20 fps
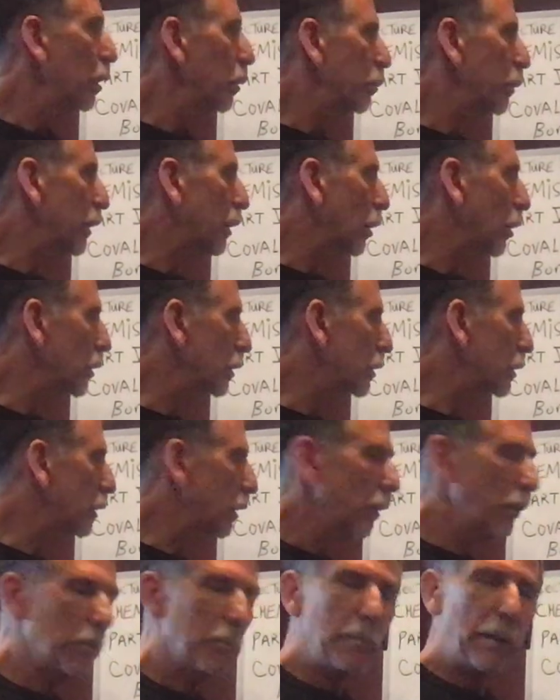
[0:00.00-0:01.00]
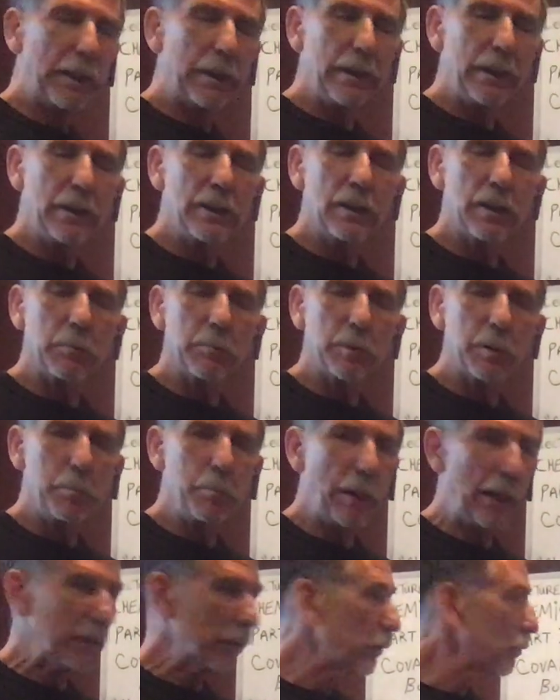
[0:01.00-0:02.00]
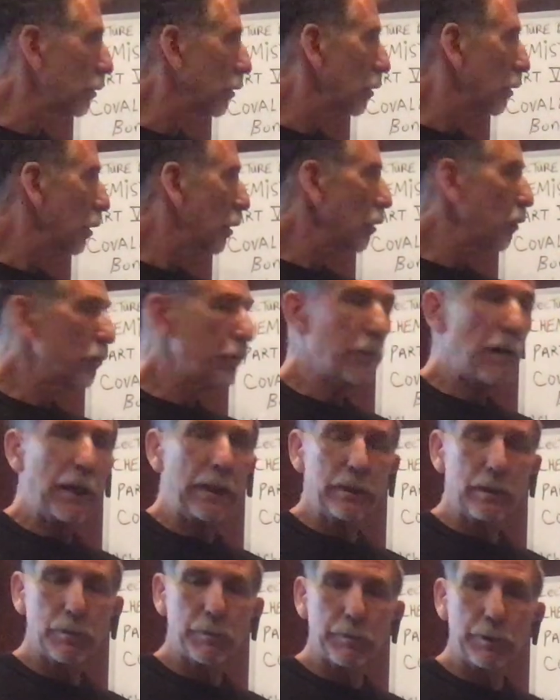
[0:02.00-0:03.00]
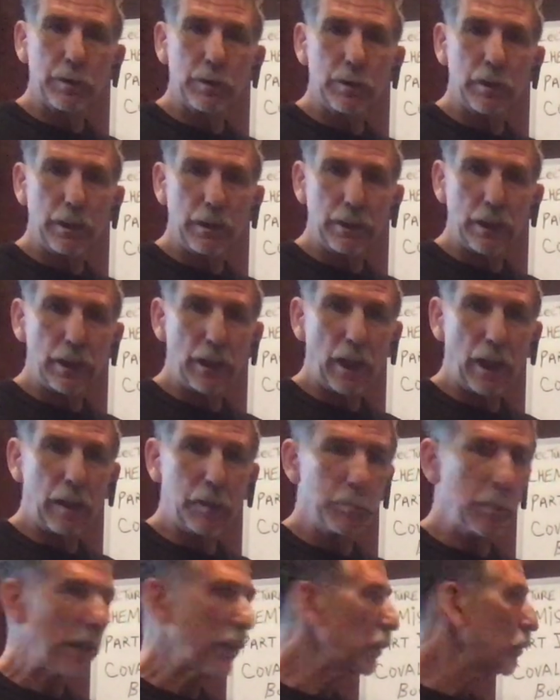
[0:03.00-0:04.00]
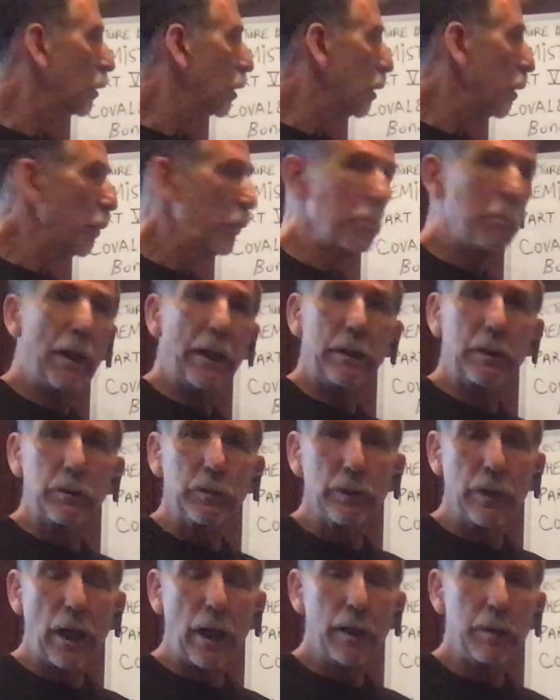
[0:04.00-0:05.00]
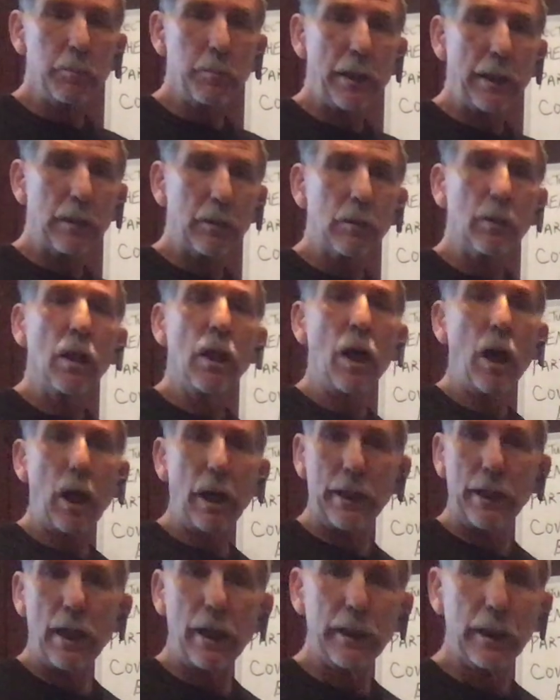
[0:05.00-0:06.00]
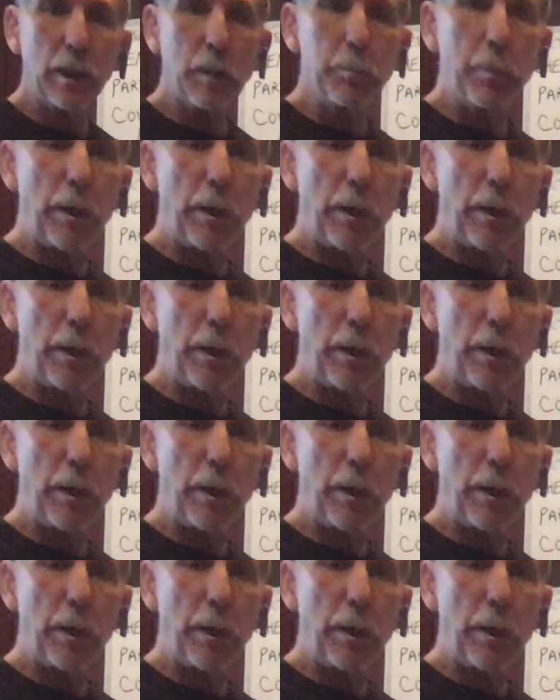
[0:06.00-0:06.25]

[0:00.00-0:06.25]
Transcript: Because magnesium is a metal, phosphorus is a nonmetal, metal, nonmetal, ionic